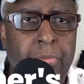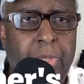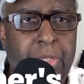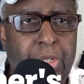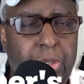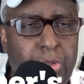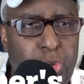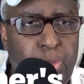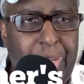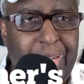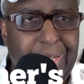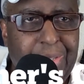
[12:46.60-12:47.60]
and the
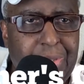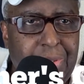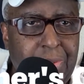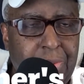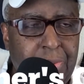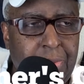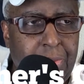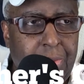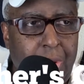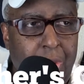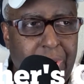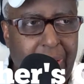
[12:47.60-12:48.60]
sweetness
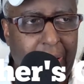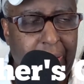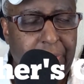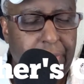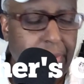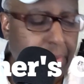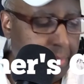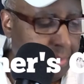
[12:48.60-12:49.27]
on the end